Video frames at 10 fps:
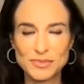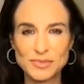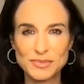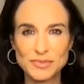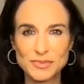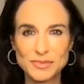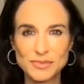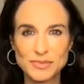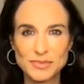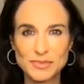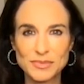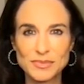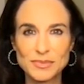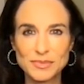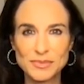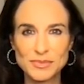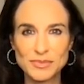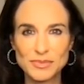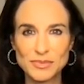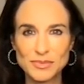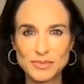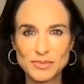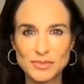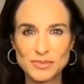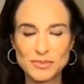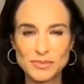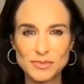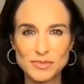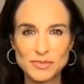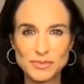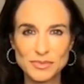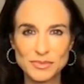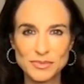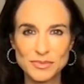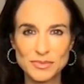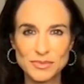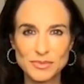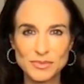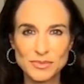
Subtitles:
This person isn't speaking.